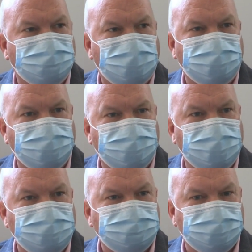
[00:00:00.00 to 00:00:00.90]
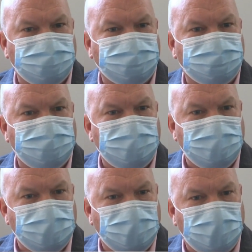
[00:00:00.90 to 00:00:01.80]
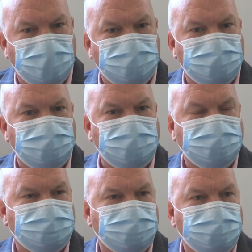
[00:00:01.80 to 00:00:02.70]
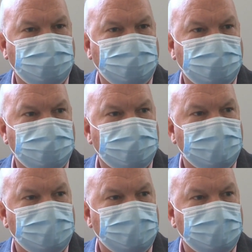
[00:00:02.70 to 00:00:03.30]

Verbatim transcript: blood donations uh, need to be